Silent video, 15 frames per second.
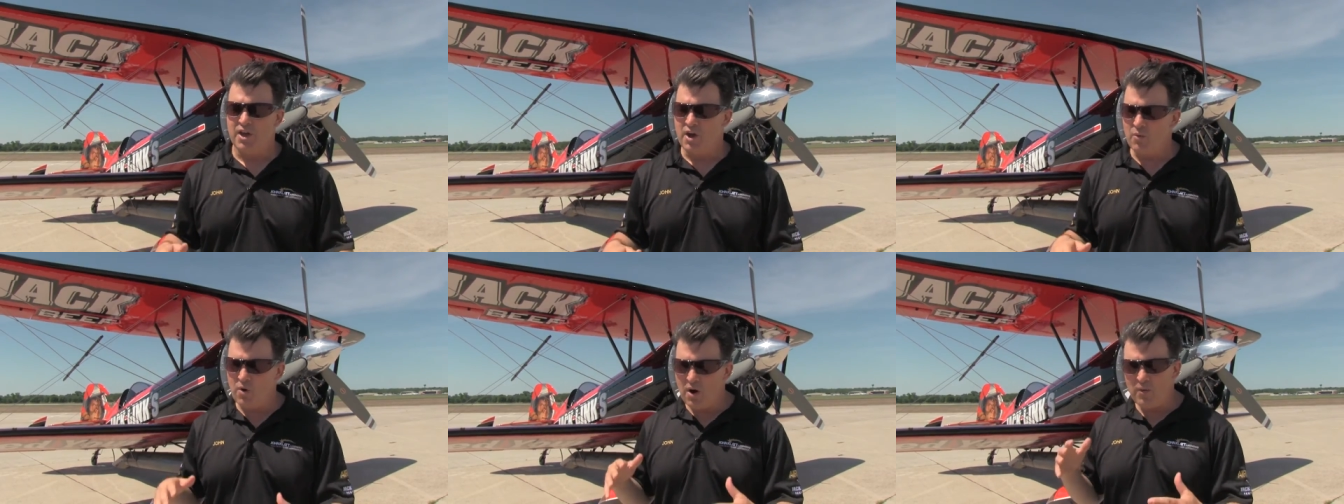
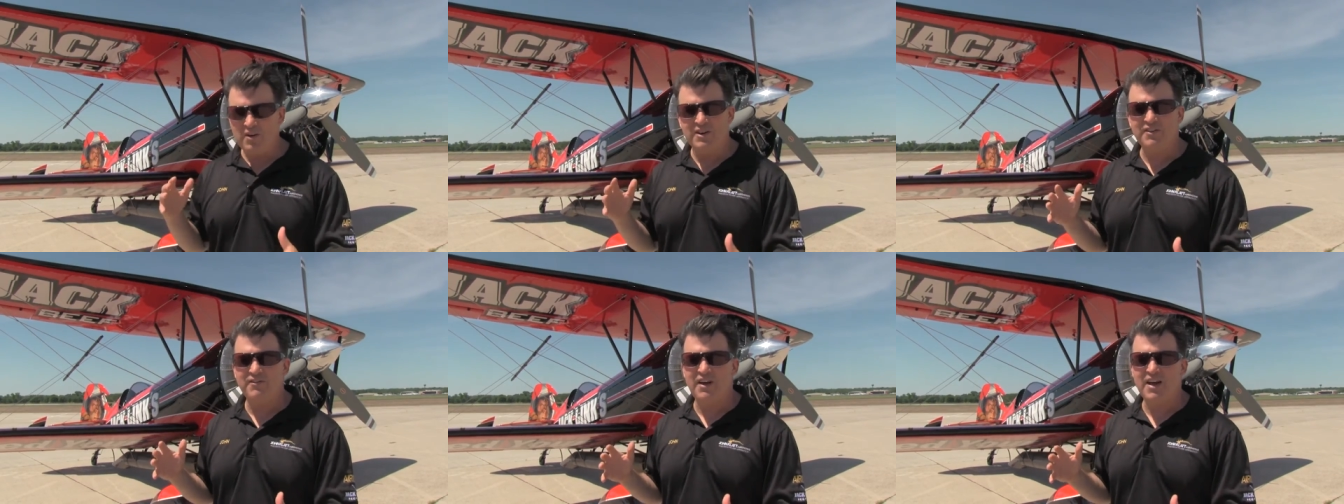And what
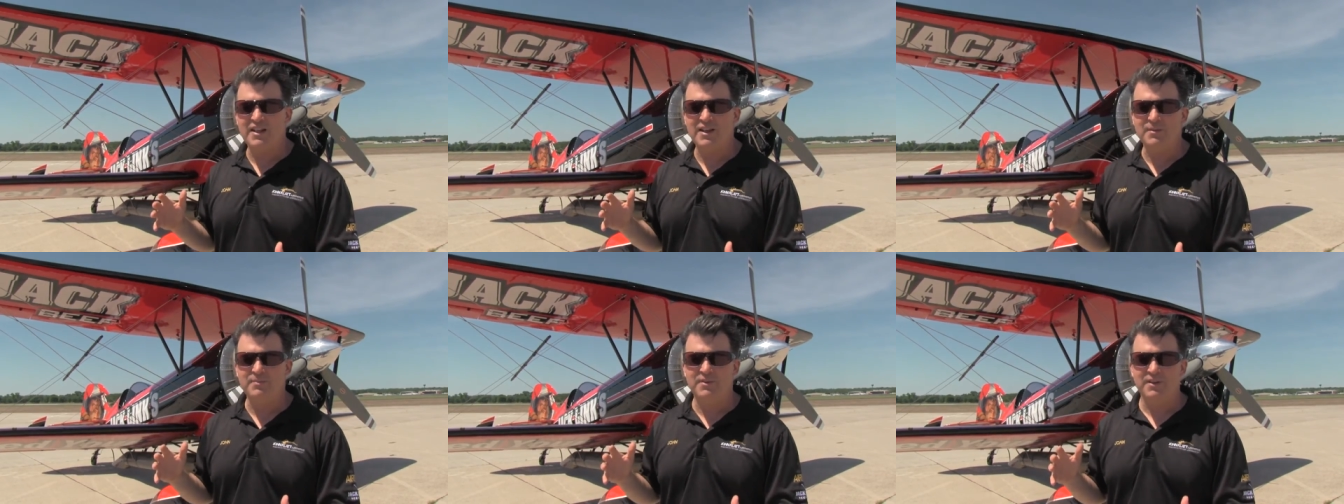we
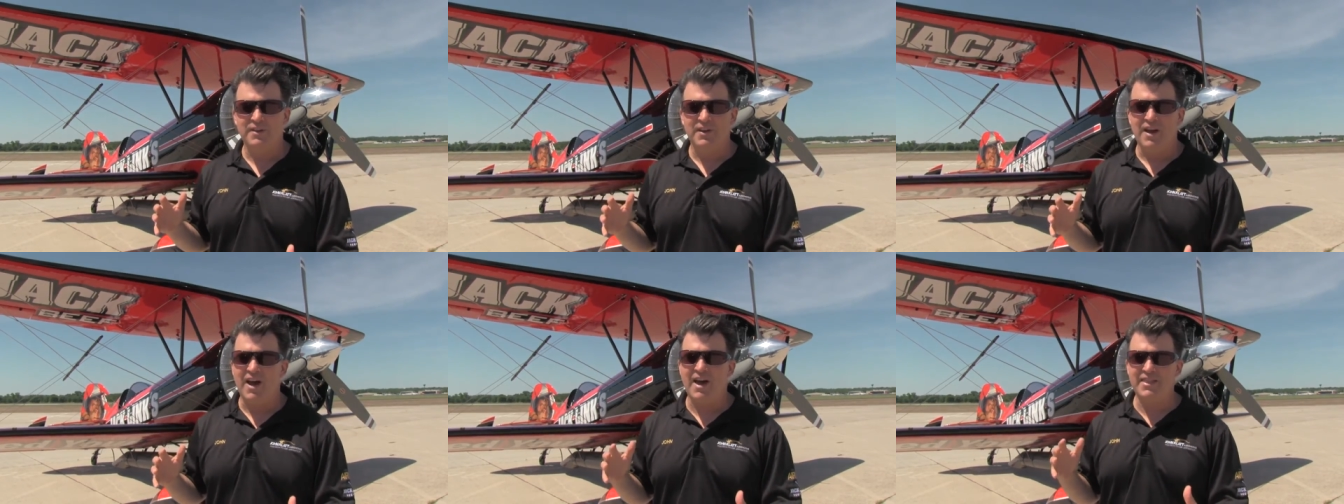developed,
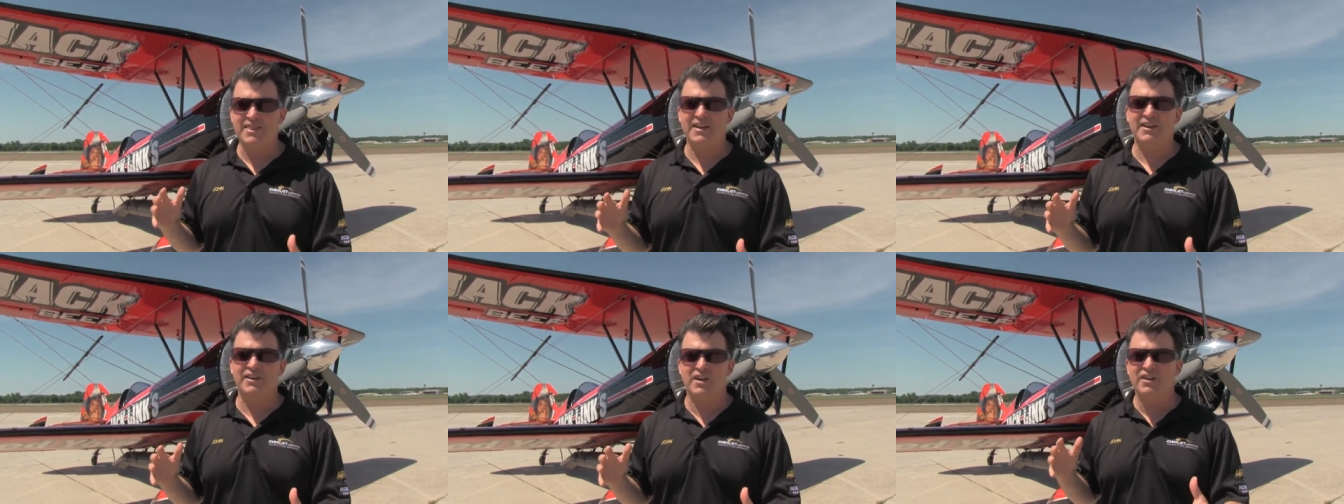I
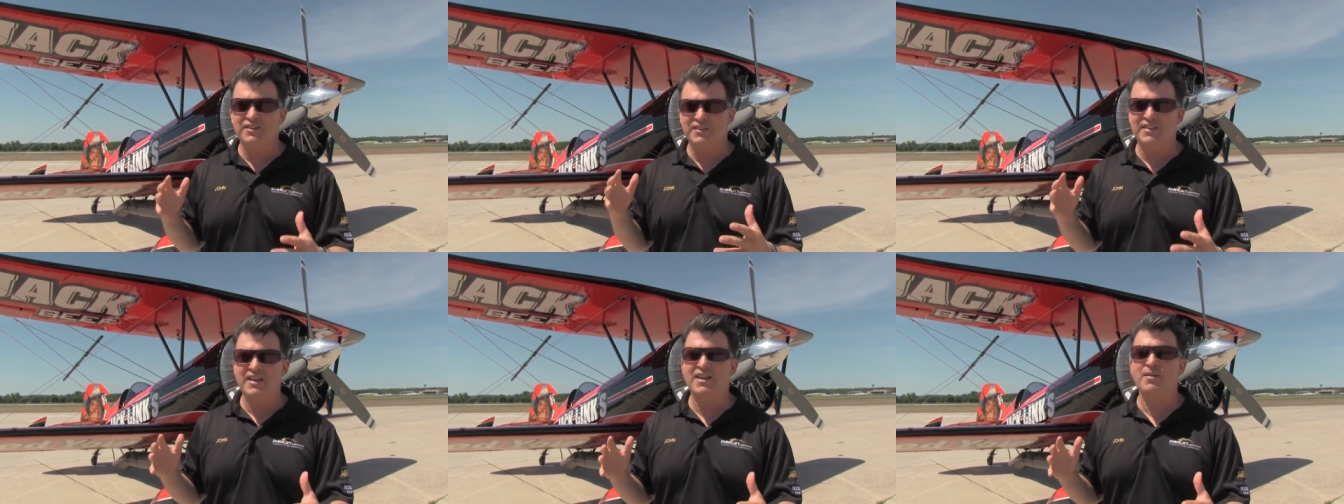think,
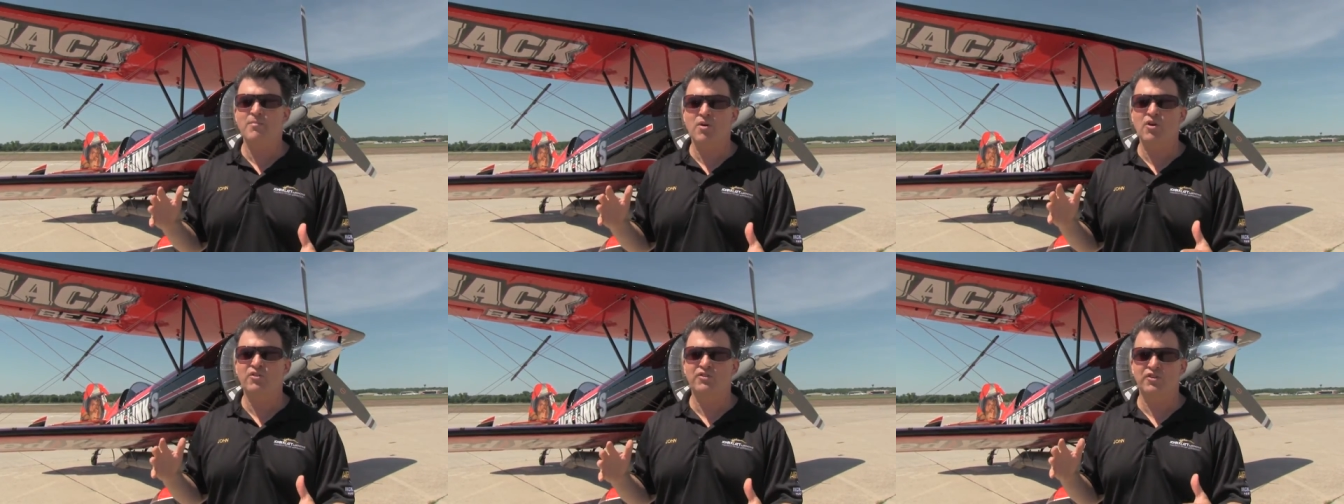is the
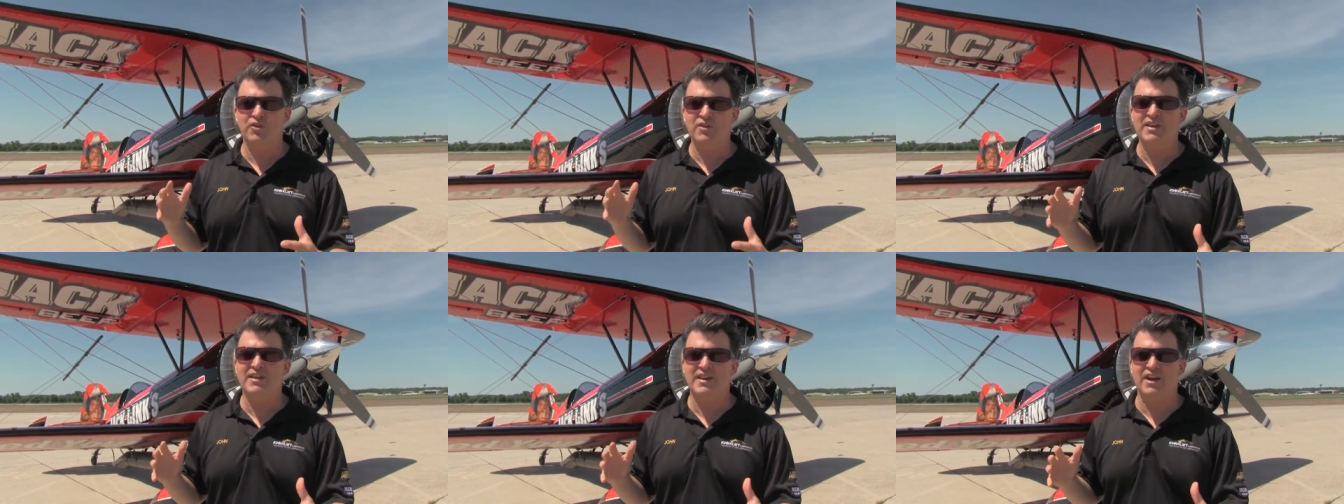most
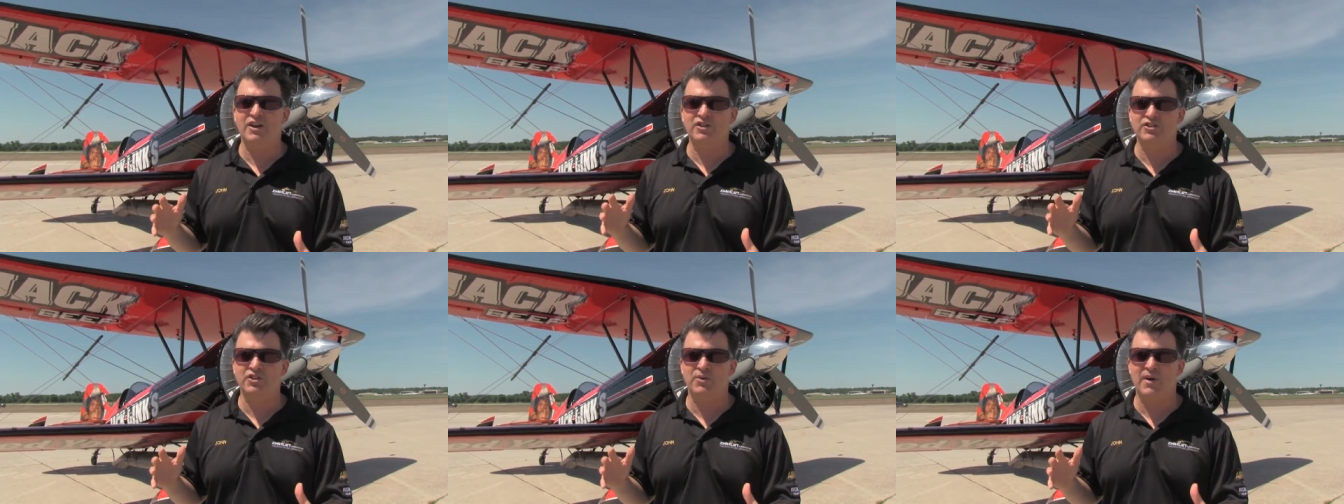unique
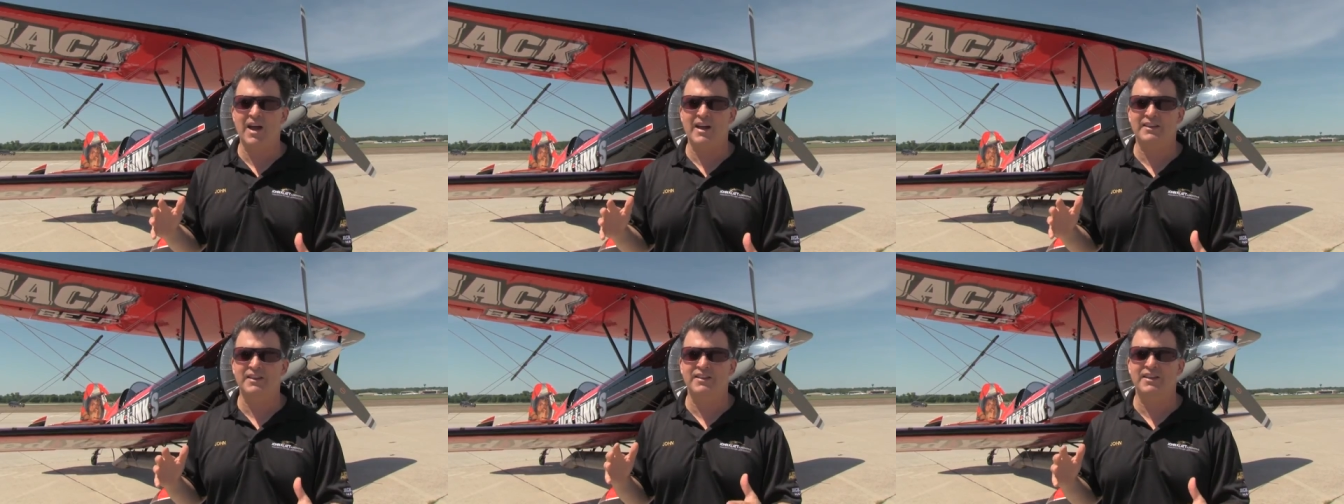airshow
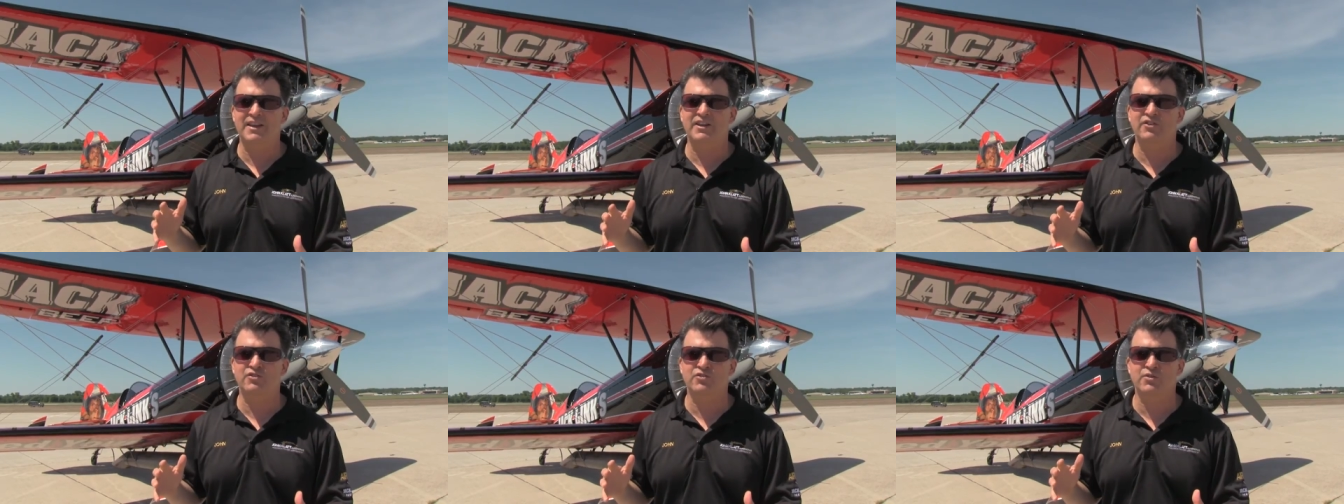act in the
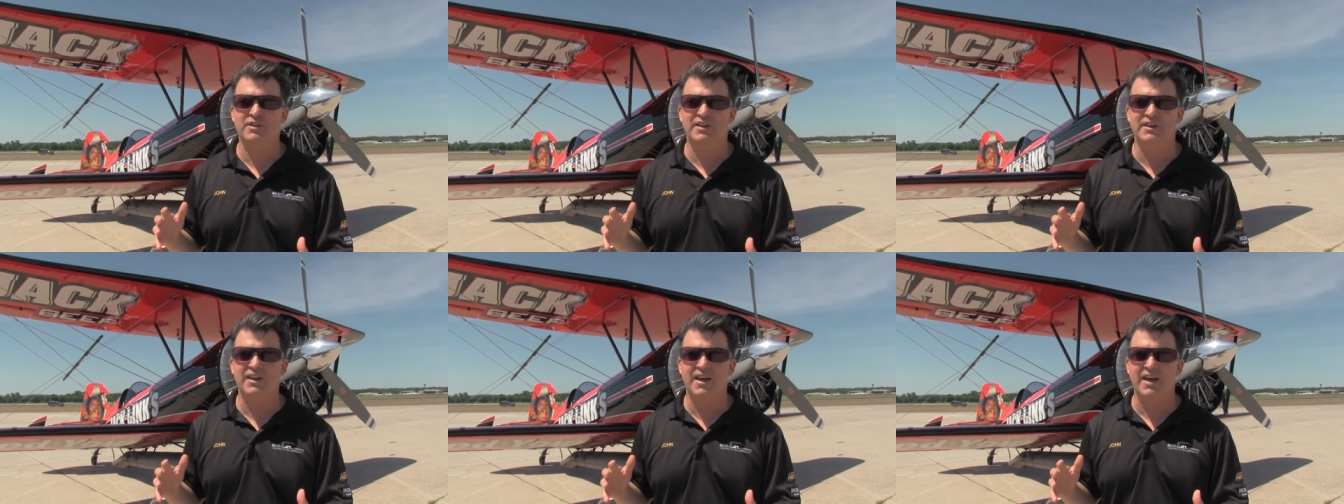
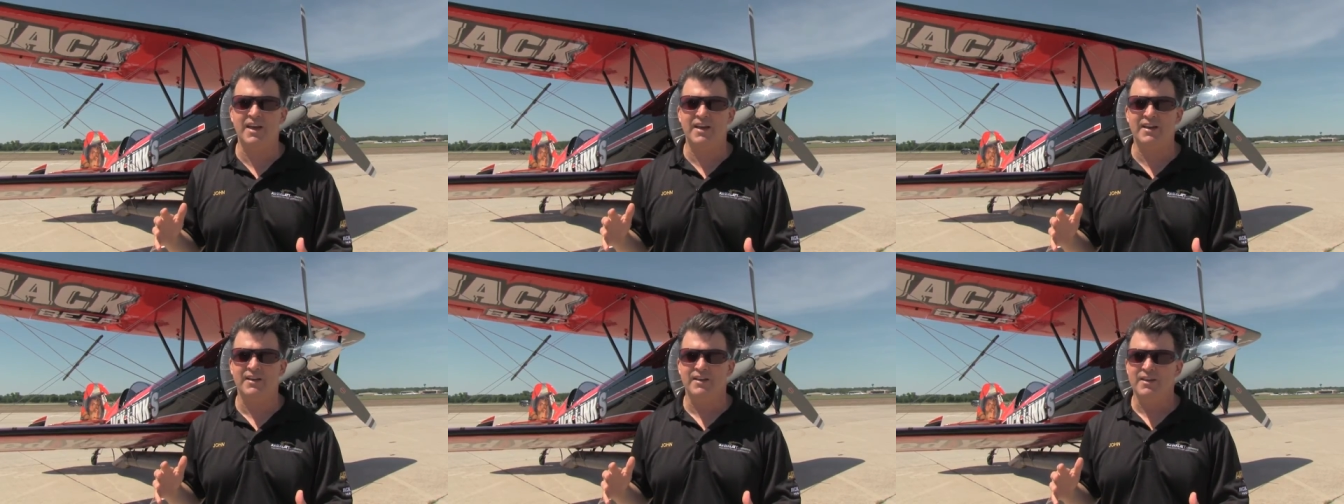industry
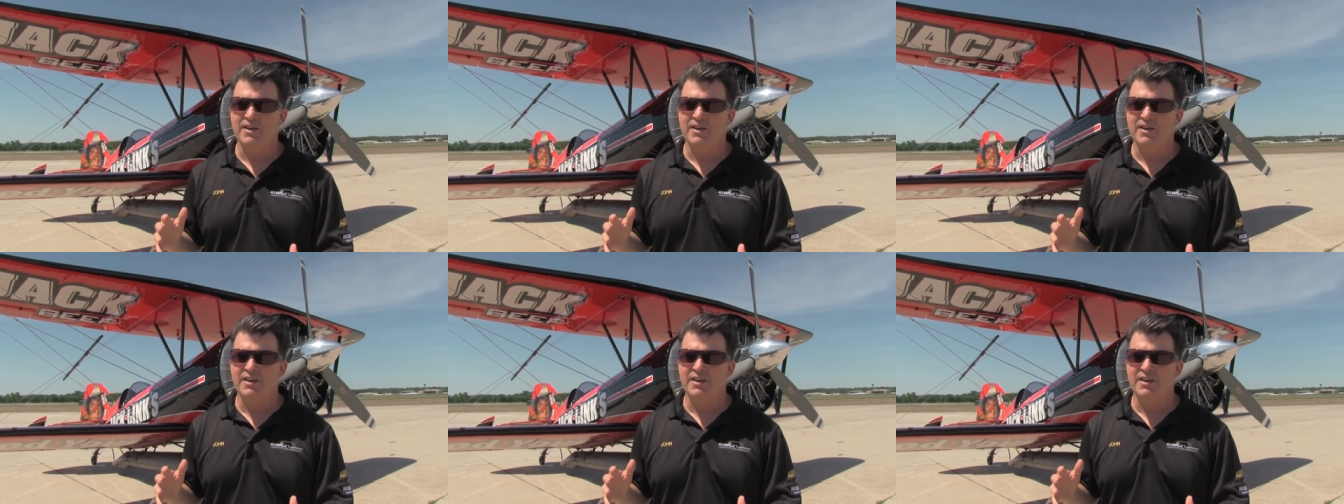today.